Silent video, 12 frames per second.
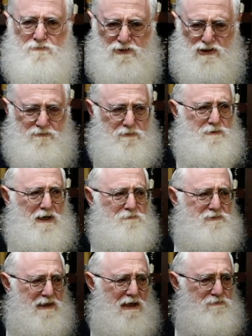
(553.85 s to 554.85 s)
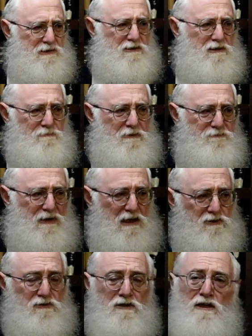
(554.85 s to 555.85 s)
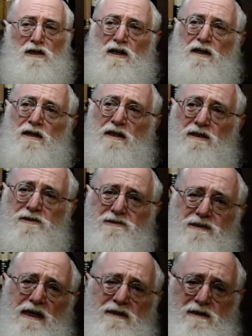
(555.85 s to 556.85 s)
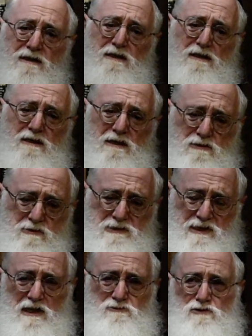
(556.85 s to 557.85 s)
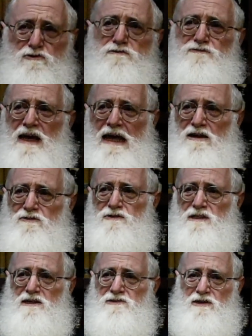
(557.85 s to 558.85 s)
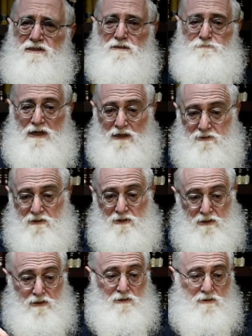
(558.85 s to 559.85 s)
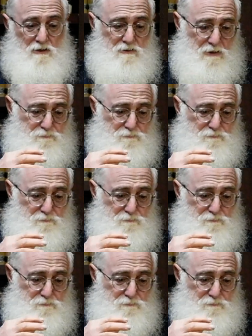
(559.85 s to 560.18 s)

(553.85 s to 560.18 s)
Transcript: Rosh Reb Chaim Stein once told my father, he said, in Sanhedrin Kufhei over there, it talks about a